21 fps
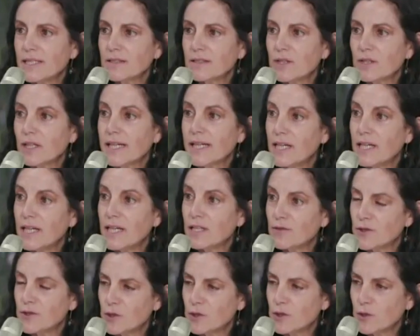the kind of
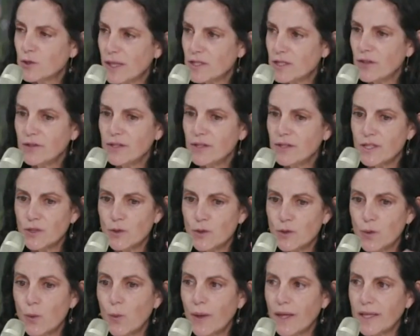structure, this
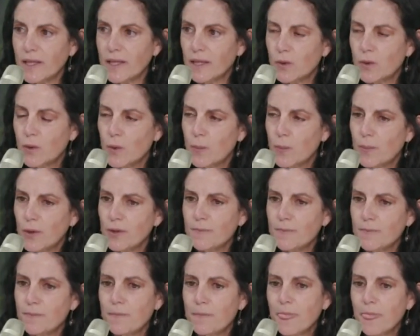two-way coupon.
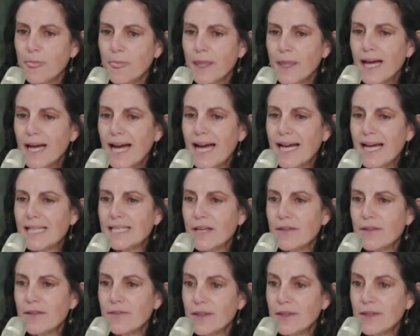And I
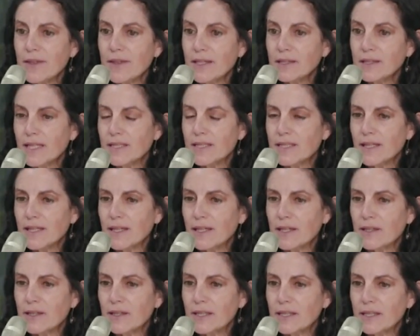think that
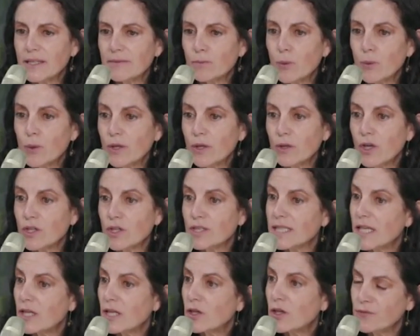we got a lot
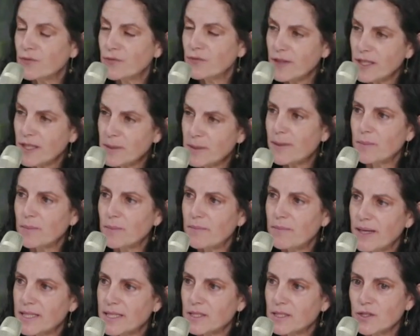of feedback from
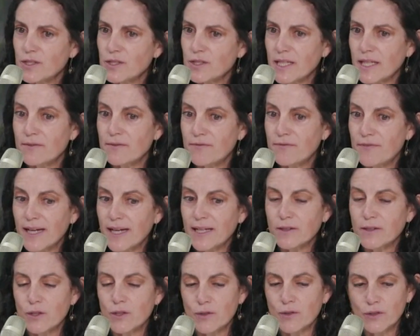investors. And in
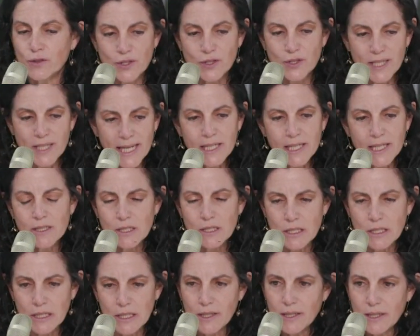fact, the second